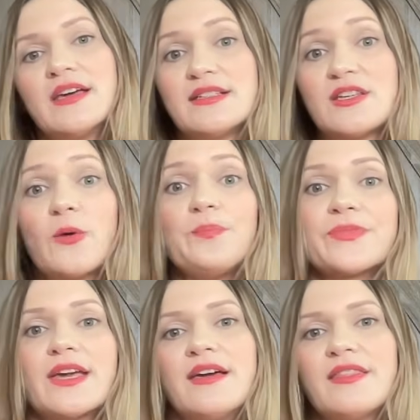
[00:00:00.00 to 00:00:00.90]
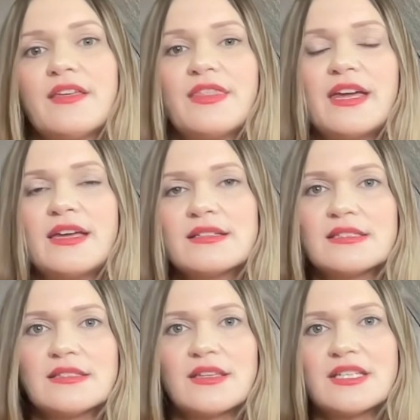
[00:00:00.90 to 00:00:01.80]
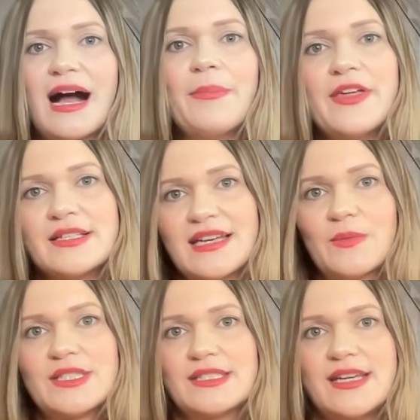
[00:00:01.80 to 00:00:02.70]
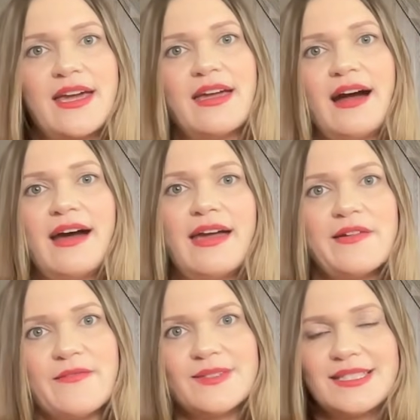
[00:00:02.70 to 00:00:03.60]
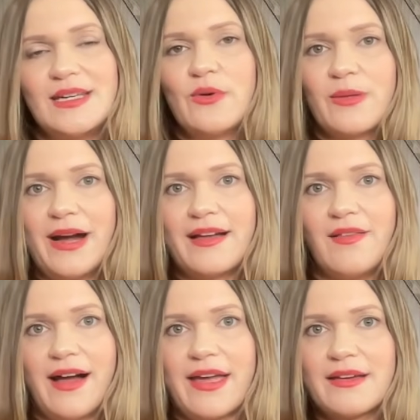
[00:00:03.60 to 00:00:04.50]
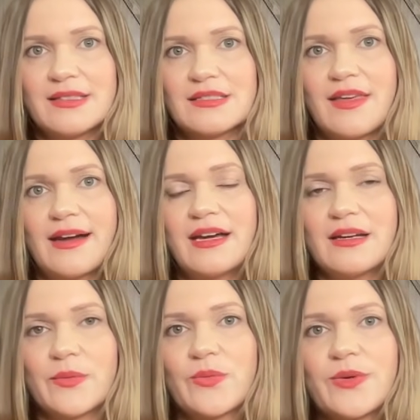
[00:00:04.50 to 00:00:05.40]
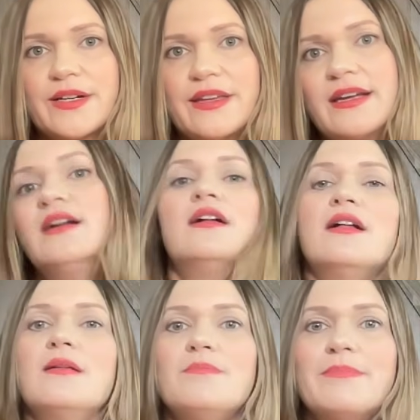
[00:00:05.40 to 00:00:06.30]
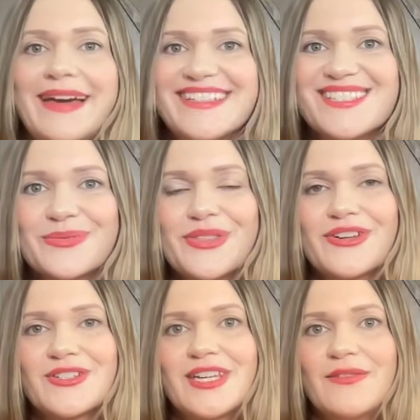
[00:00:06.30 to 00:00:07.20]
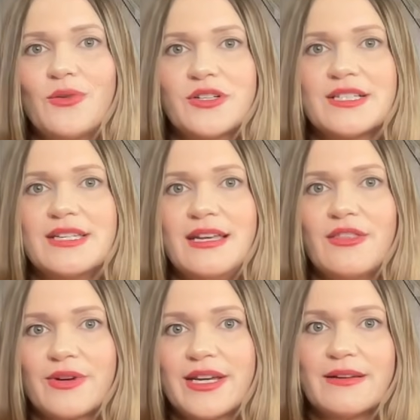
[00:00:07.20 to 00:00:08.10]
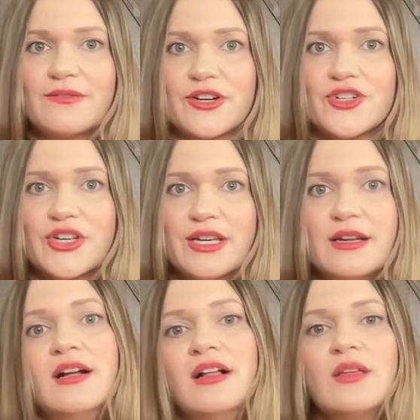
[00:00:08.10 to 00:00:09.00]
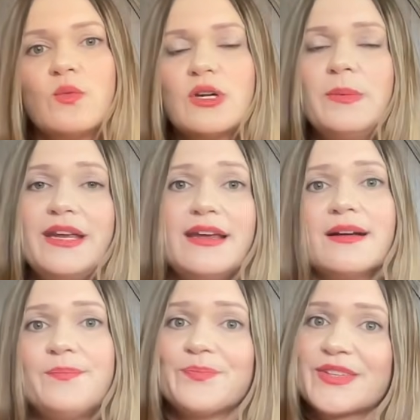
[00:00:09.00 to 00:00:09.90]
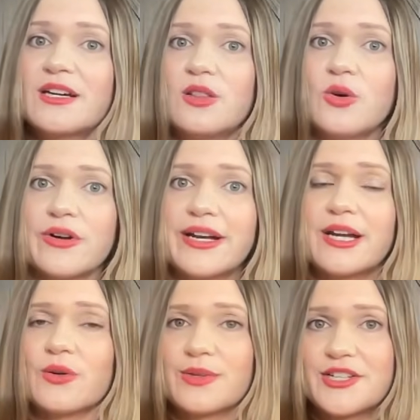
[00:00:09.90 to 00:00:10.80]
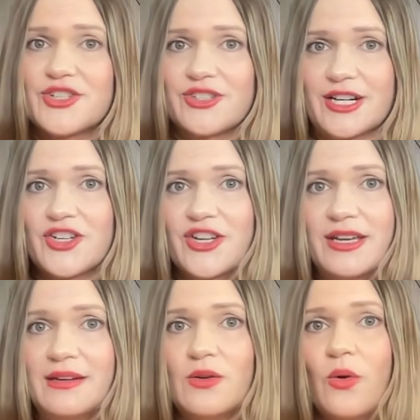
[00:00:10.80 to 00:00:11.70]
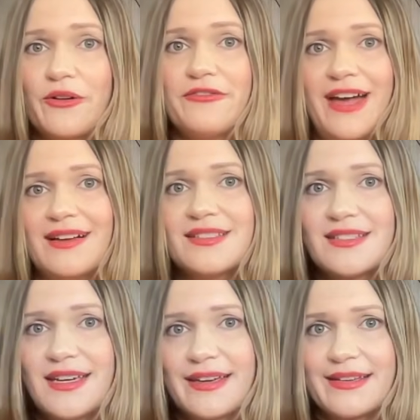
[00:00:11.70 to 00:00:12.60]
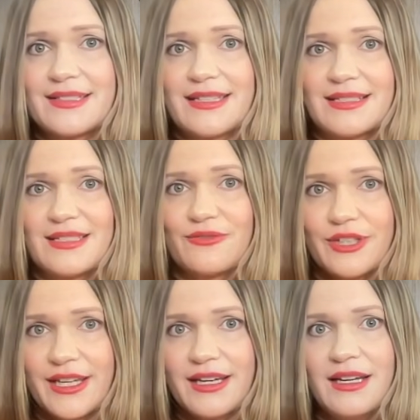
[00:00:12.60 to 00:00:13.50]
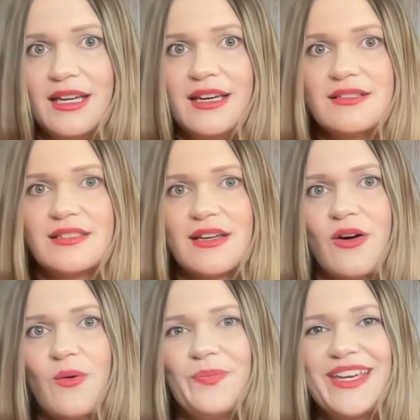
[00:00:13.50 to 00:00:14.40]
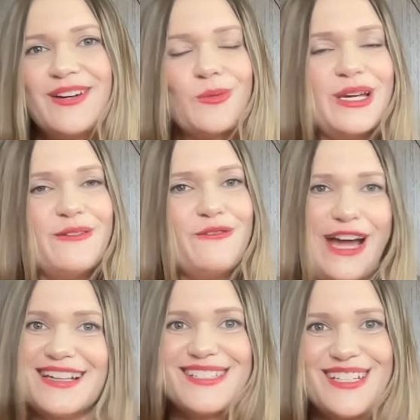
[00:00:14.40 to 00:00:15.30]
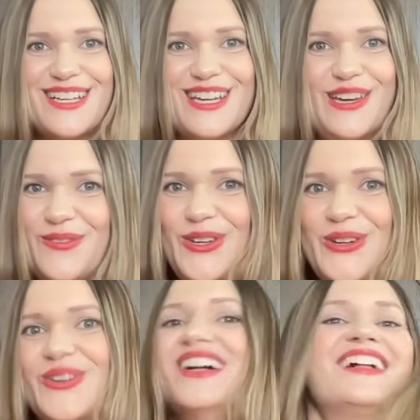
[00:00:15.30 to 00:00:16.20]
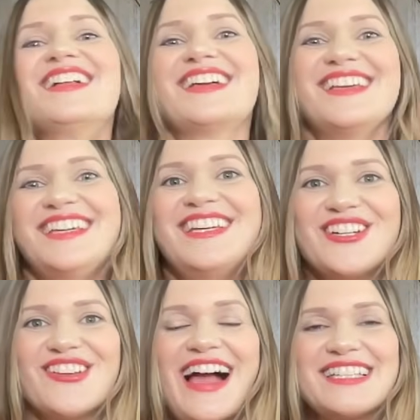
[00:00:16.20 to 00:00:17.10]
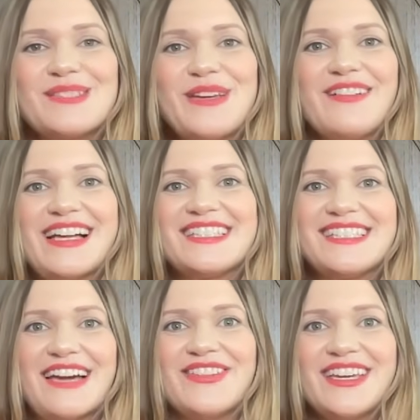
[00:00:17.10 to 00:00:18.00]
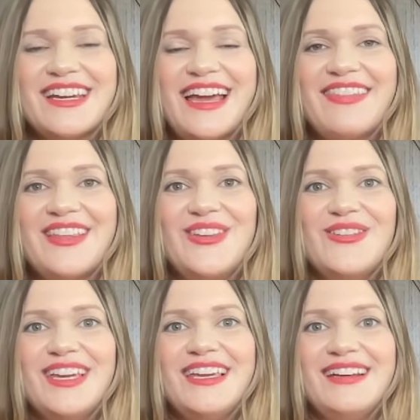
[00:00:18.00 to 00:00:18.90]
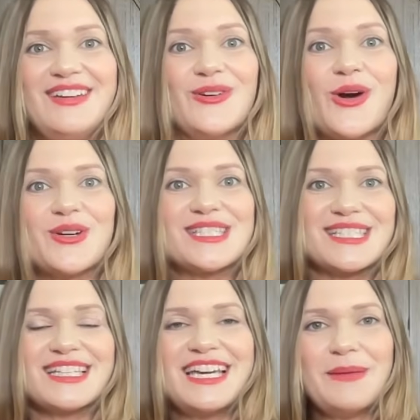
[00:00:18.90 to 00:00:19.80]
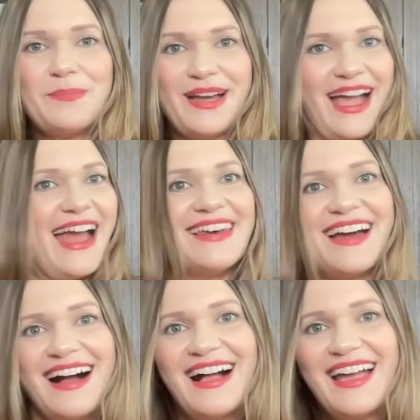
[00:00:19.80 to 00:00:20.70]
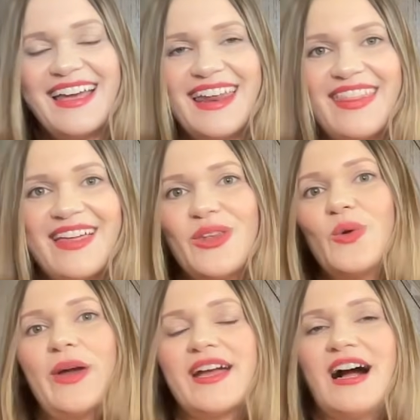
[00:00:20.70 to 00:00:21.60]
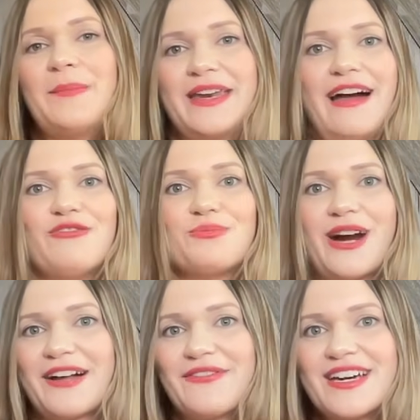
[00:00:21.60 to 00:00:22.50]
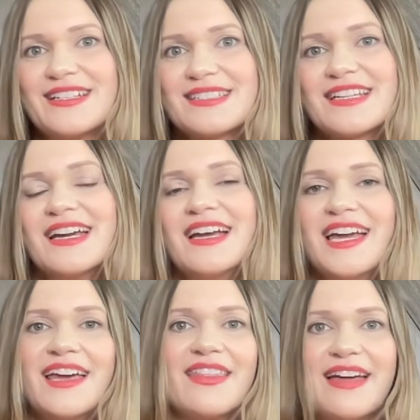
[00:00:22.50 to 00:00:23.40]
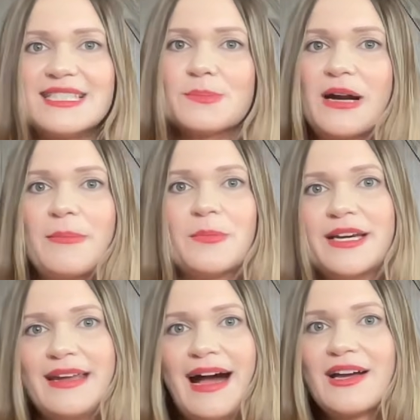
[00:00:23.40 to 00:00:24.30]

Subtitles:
So, the top things I would say I see with my clients that can really mess with their T4 to T3 conversion would be caloric restriction or fasting excessively. So, intermittent fasting, if you eat your last meal at 7 and then you go to sleep at 9 and then you wake up and have breakfast, that's probably not